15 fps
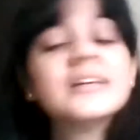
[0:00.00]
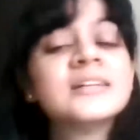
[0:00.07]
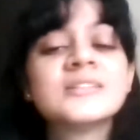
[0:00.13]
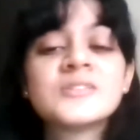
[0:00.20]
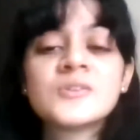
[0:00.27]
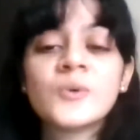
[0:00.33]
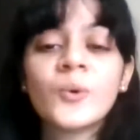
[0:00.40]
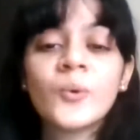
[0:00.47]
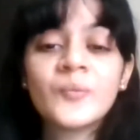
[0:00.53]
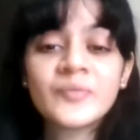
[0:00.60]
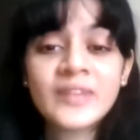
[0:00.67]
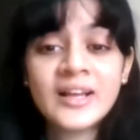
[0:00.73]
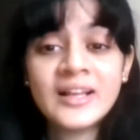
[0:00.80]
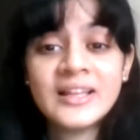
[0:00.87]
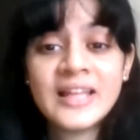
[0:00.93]
So
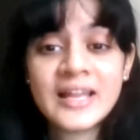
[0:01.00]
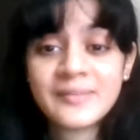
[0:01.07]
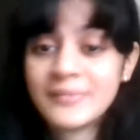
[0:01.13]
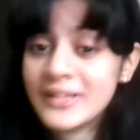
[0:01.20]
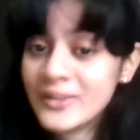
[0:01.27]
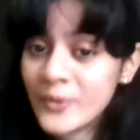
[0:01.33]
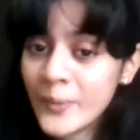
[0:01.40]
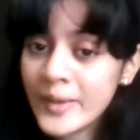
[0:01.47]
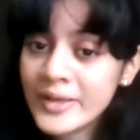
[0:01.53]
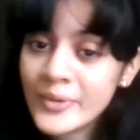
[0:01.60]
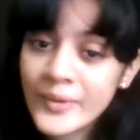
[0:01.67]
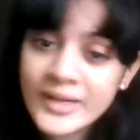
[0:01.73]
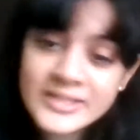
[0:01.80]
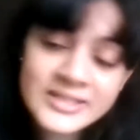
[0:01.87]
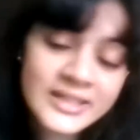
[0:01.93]
let me know when you
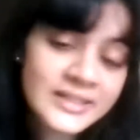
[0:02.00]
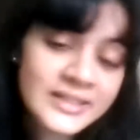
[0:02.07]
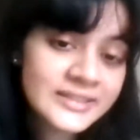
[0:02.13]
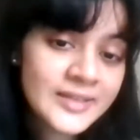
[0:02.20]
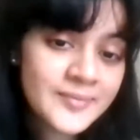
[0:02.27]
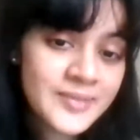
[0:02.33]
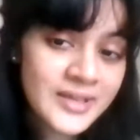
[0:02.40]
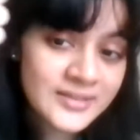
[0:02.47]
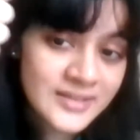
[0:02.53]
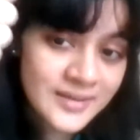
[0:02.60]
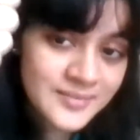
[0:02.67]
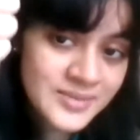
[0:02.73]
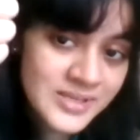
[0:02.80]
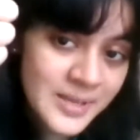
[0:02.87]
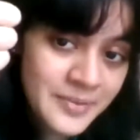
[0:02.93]
are done. Give me a
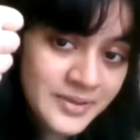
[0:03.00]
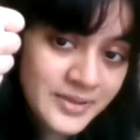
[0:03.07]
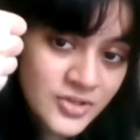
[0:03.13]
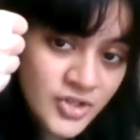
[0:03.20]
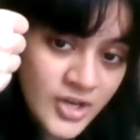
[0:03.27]
thumbs up in the